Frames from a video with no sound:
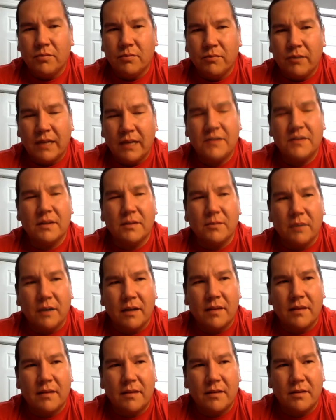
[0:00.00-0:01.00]
wrestling
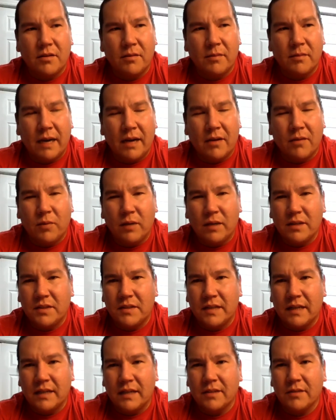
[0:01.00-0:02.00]
with no matter what
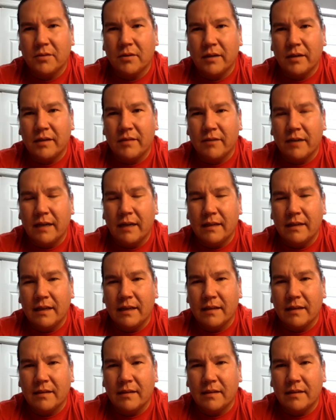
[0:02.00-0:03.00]
sector we're in right
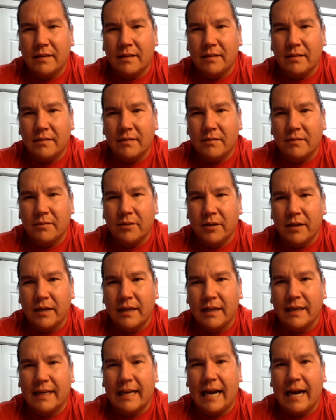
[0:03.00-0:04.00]
like we're
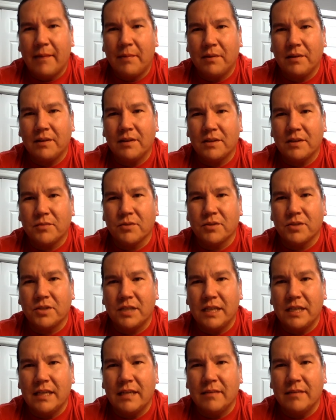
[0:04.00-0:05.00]
in a capitalist
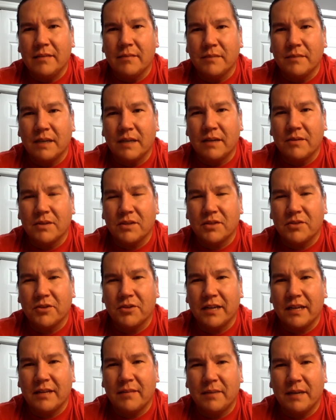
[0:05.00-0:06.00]
regime that was
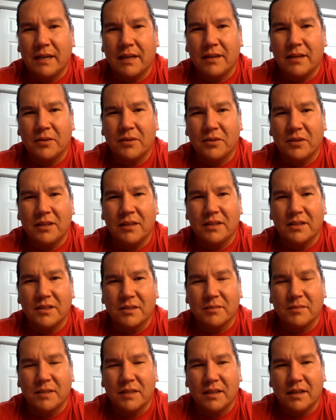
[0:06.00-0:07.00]
created by
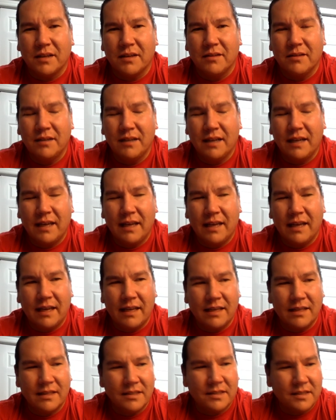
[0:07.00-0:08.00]
colonialism you know
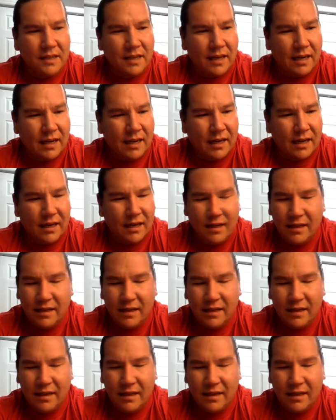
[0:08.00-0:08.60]
and uh,